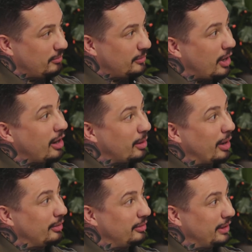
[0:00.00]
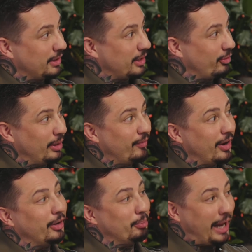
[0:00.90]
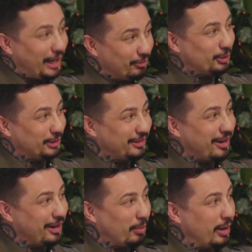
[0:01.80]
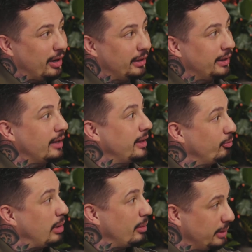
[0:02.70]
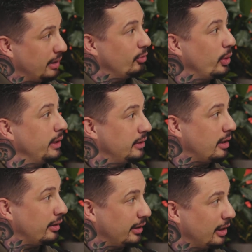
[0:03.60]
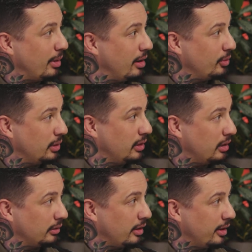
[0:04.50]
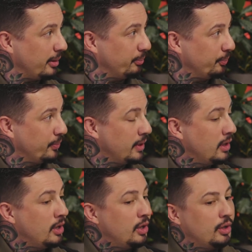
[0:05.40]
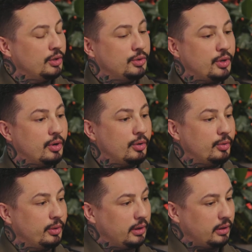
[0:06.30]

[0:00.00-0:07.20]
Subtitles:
talk about the things that have been very painful to talk about and that they've probably avoided talking about for a long time. So